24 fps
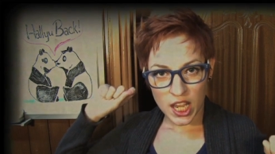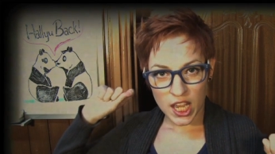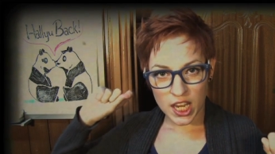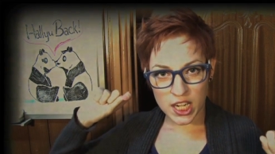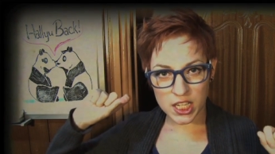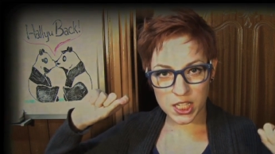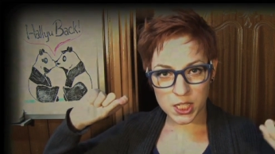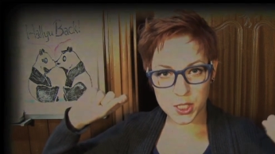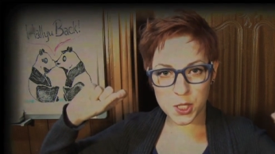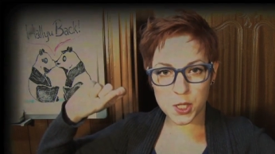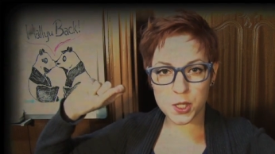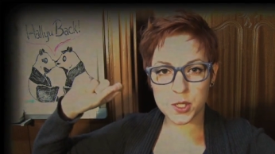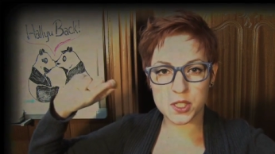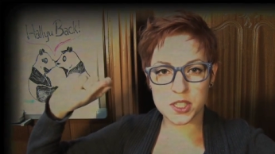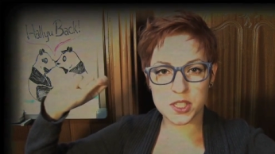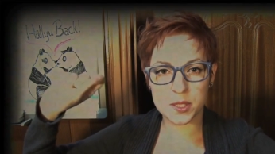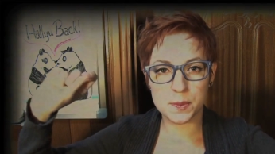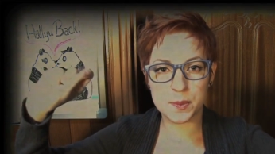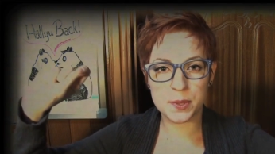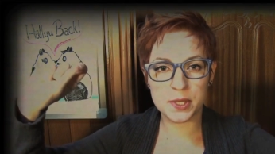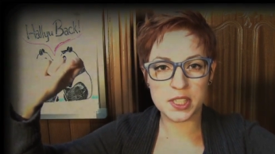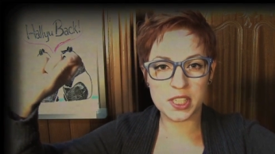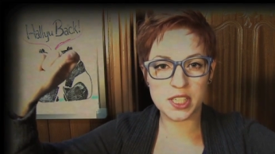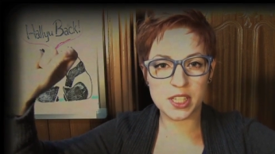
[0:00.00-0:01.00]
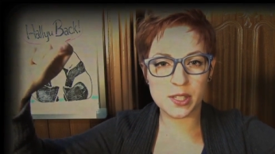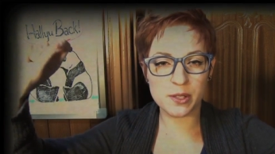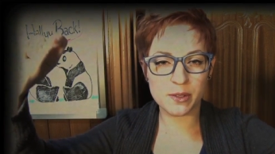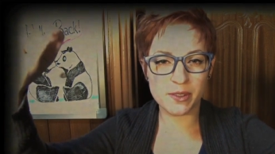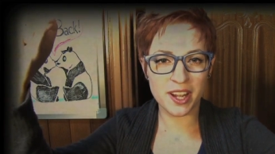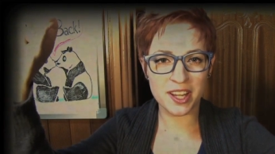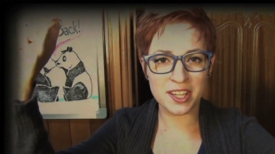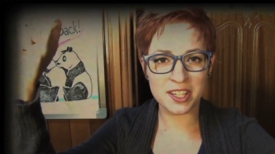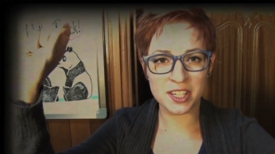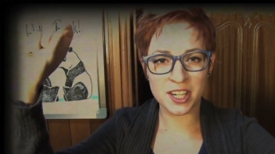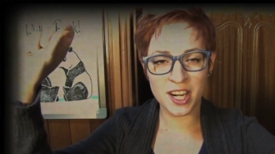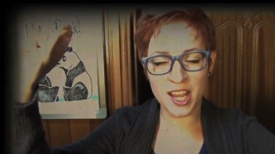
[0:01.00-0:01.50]
and he goes to put it
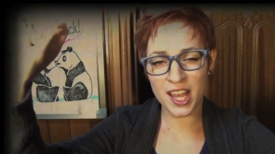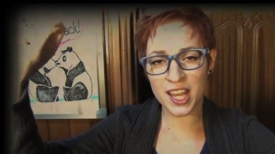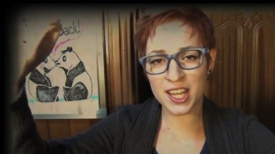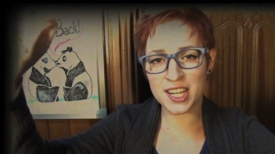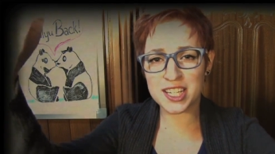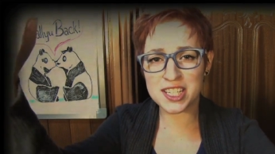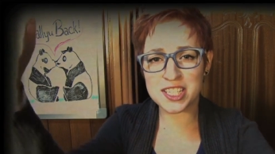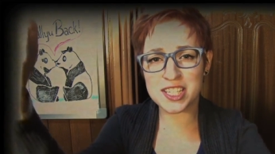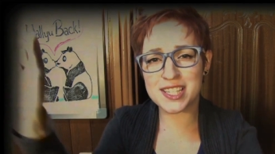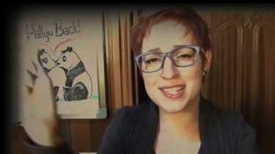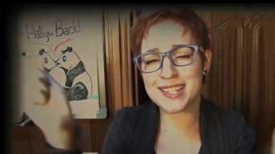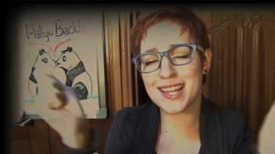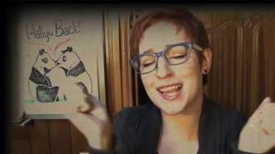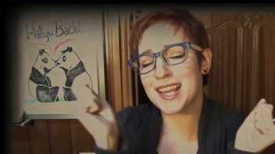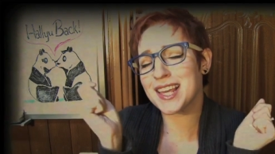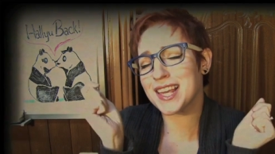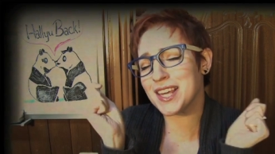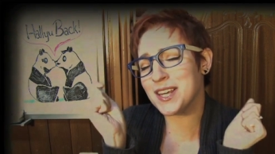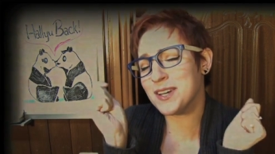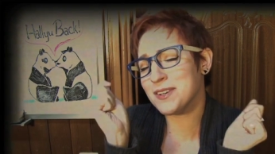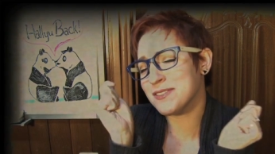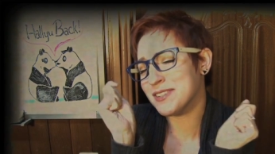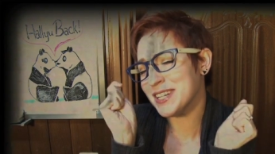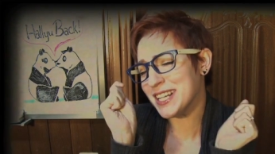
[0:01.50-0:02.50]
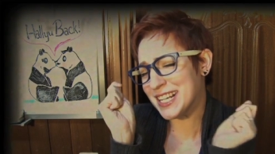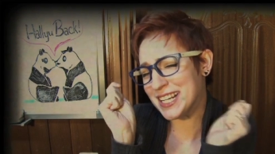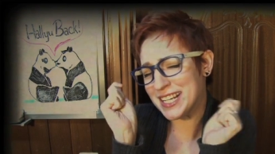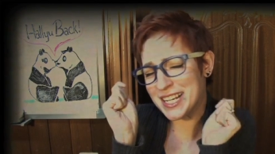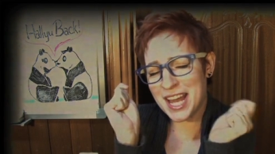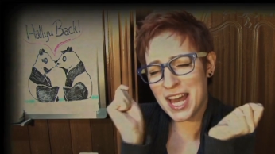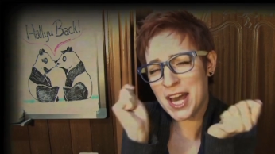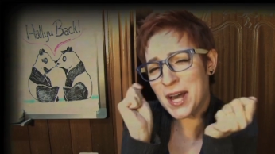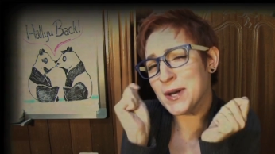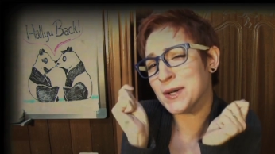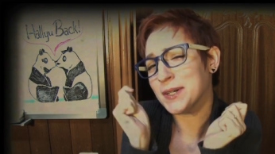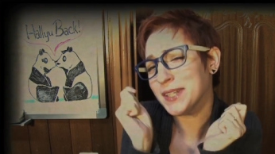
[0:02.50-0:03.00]
around her head and she's like, ew,
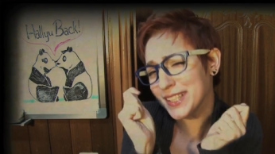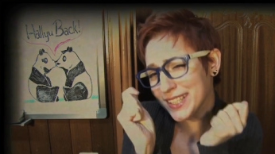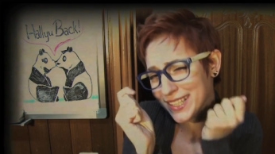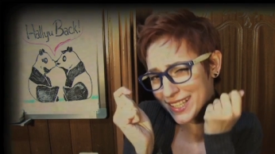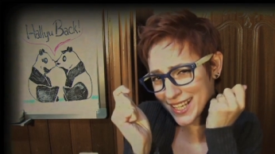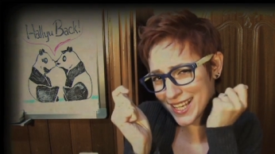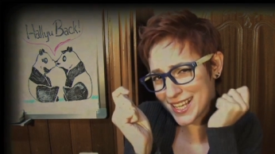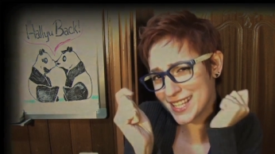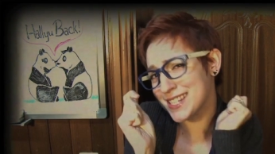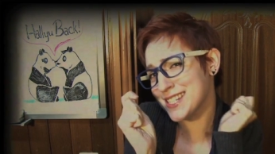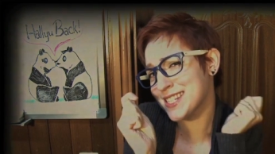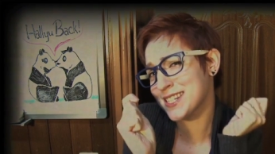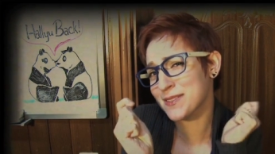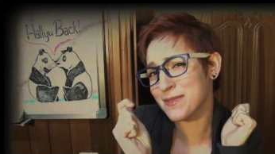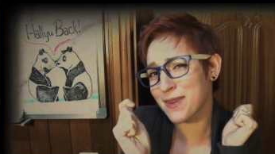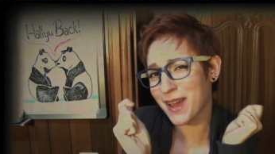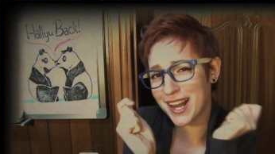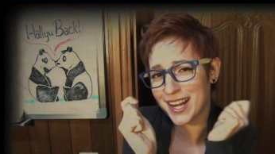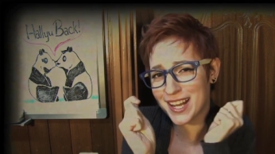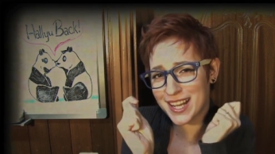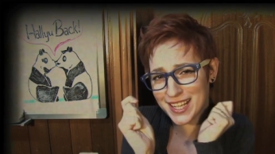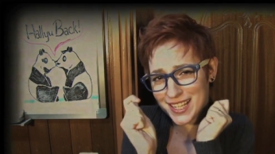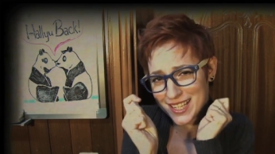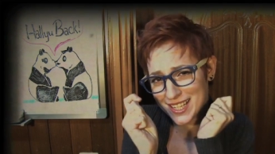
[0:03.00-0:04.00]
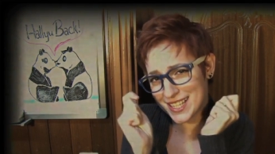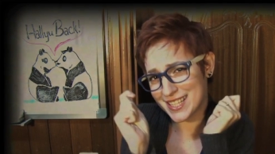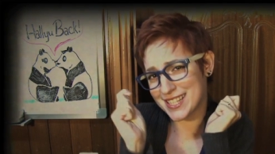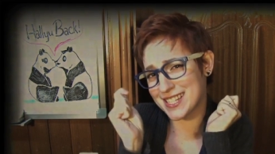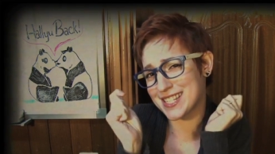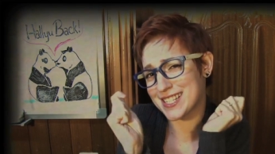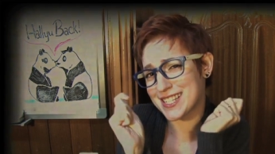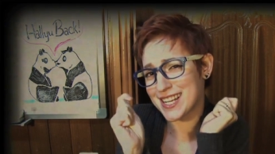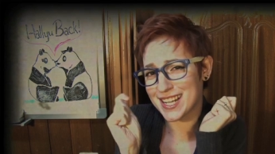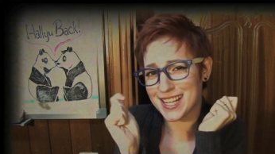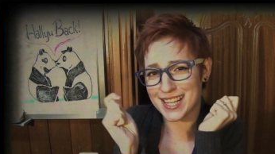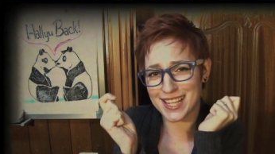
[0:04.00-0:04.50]
no, it's sweaty,
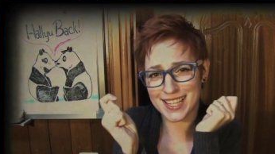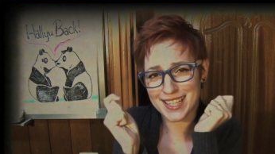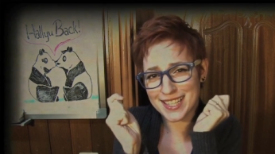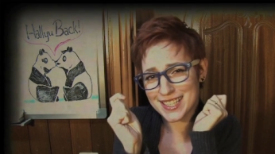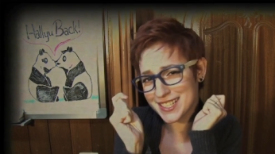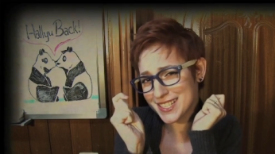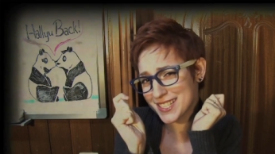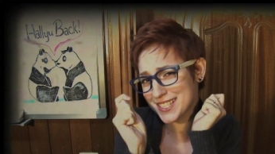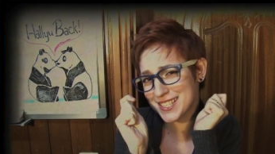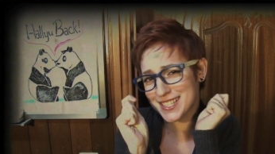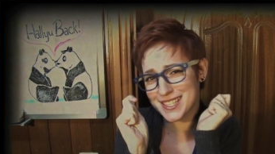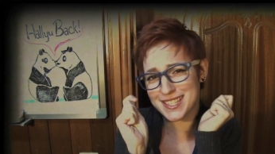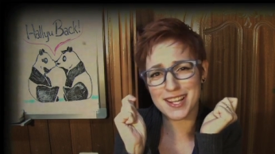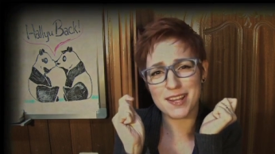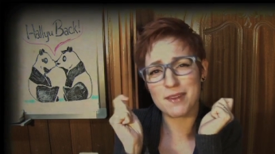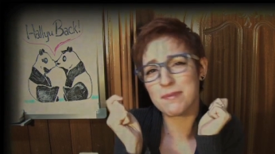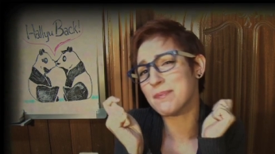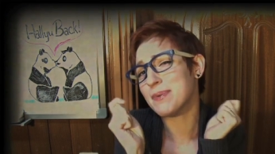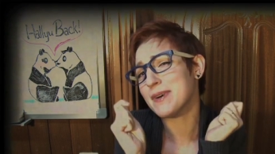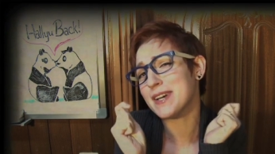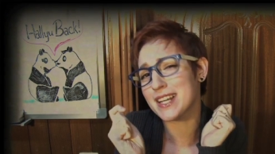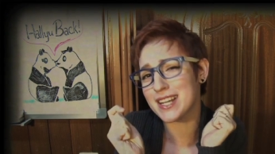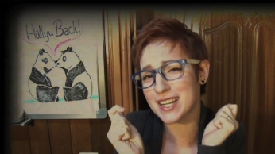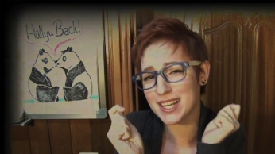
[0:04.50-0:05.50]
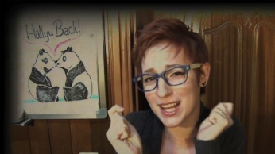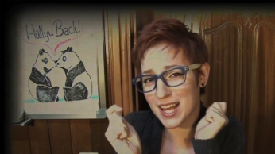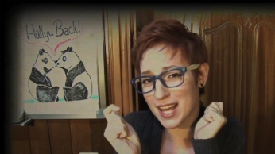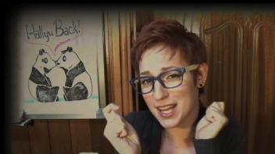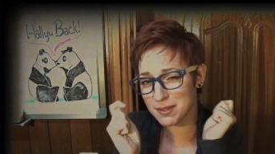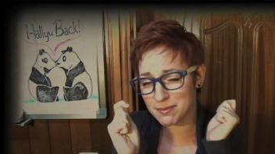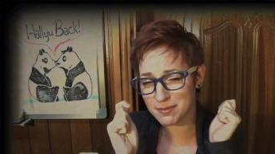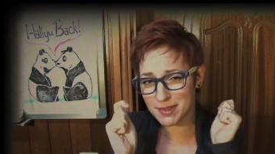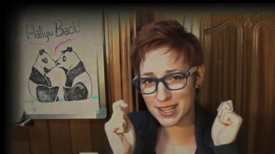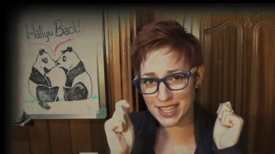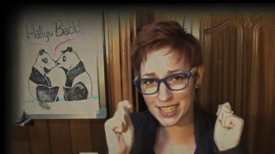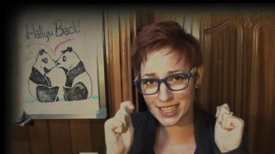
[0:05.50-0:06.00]
it's sticky, don't put it
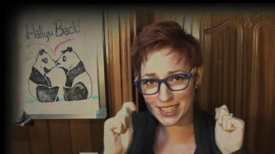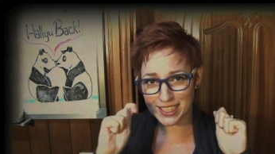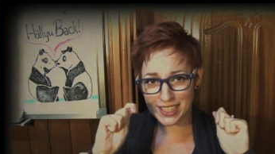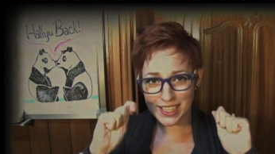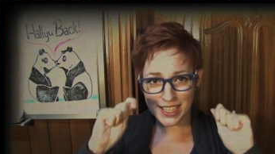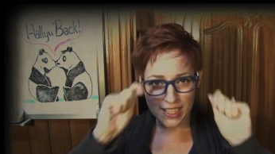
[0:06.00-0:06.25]
on me.